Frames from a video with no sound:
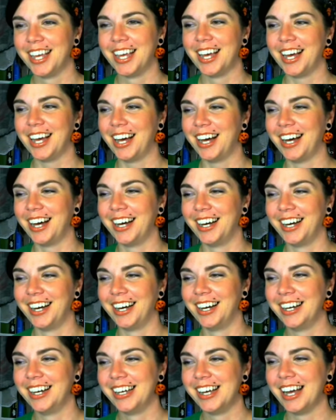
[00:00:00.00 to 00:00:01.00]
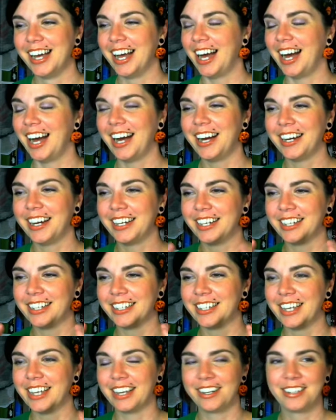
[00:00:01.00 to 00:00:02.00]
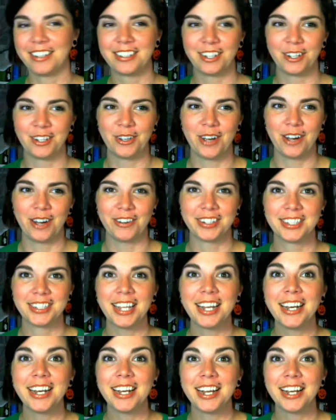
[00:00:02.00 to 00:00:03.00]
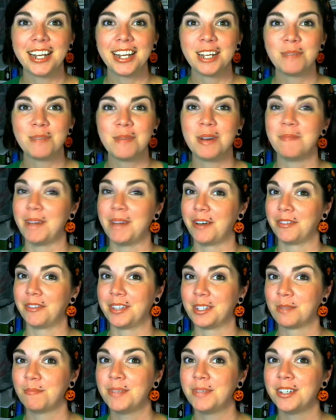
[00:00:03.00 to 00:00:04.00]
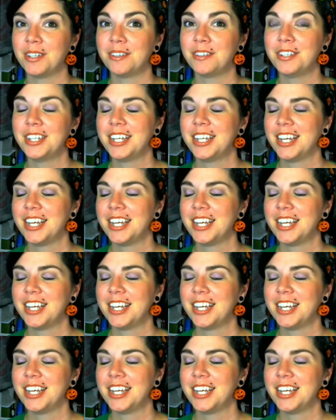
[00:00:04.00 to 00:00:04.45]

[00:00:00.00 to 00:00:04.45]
I cannot tell you how excited I am about this build.